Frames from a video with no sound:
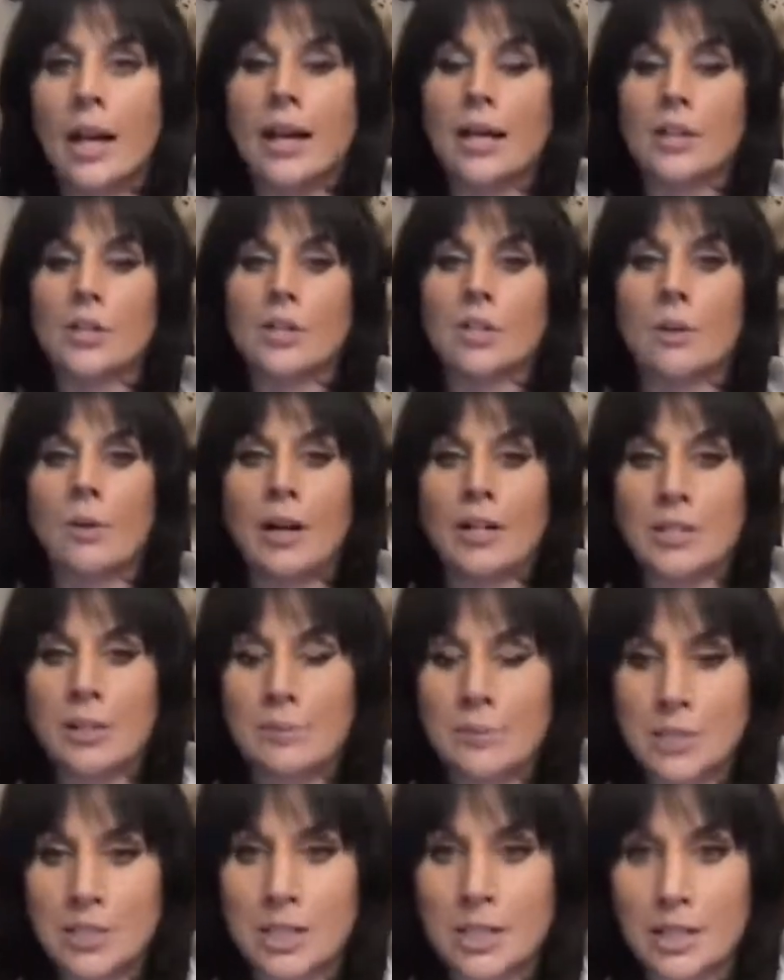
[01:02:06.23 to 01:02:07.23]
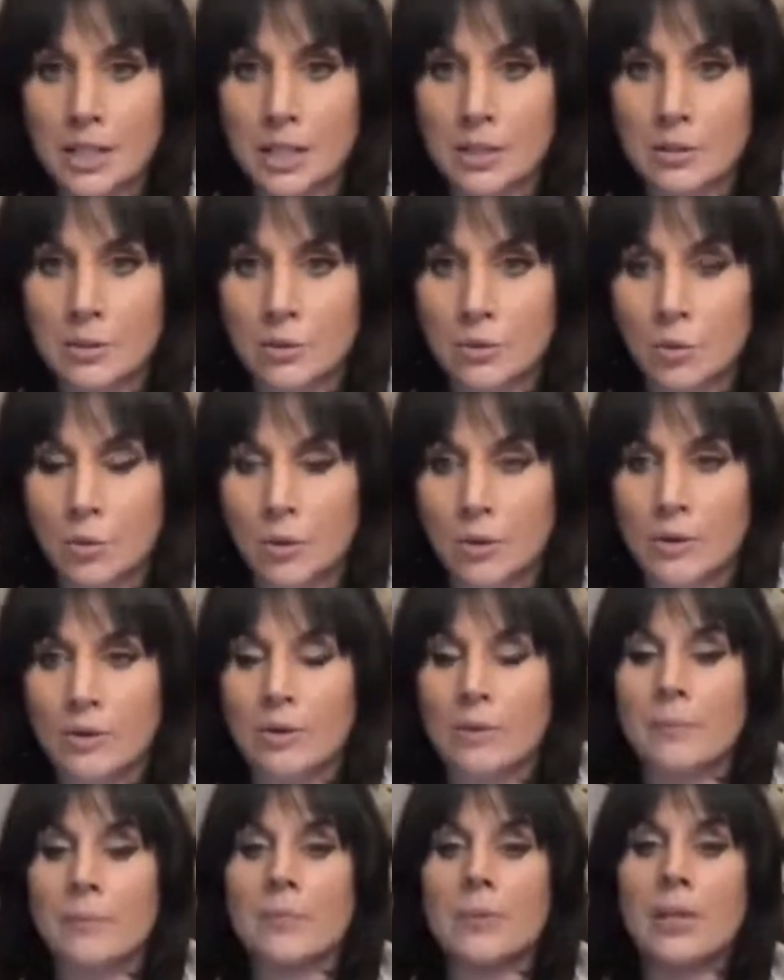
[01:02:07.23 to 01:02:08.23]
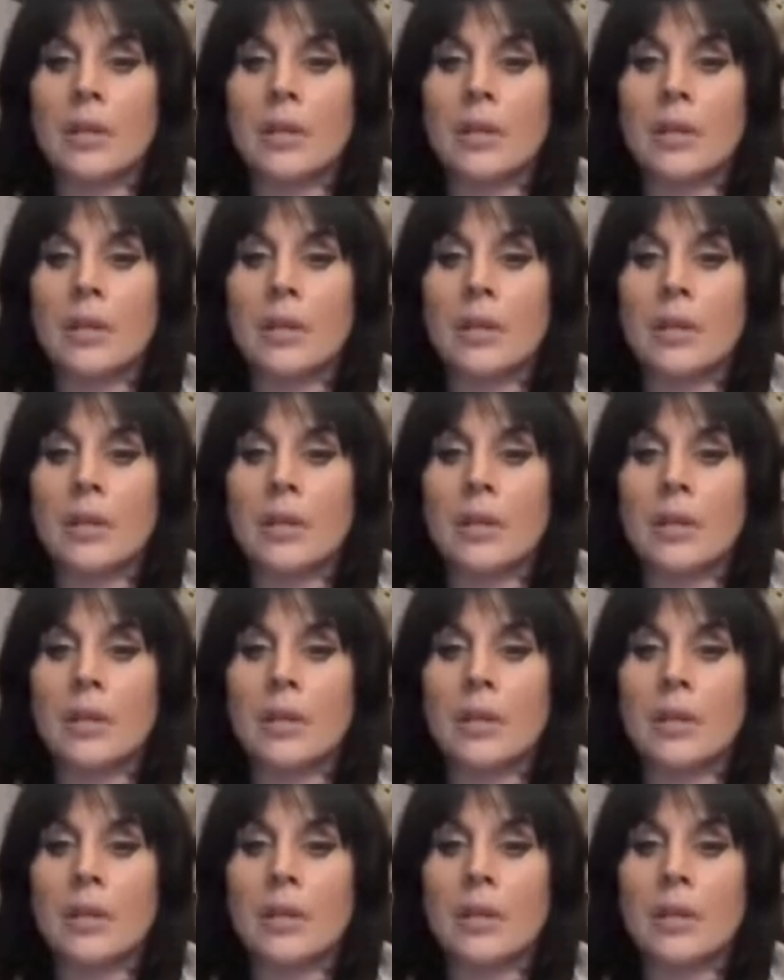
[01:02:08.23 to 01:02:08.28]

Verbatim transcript: And so as I'm seeking the Lord,